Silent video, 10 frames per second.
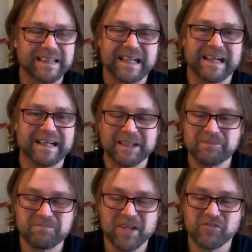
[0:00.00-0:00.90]
Okay,
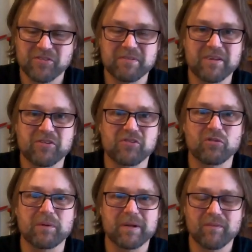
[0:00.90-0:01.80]
that's, that's
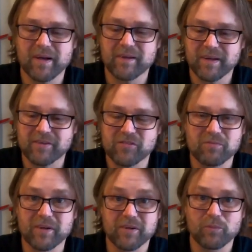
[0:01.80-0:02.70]
extremely round. That's
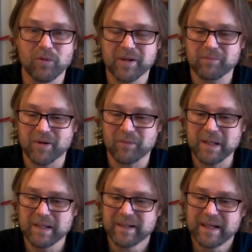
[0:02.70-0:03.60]
really good wording, by the
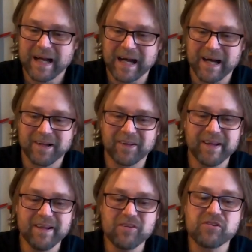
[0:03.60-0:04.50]
way. Uh,
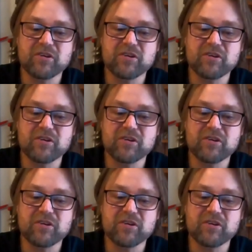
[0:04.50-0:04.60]
clean,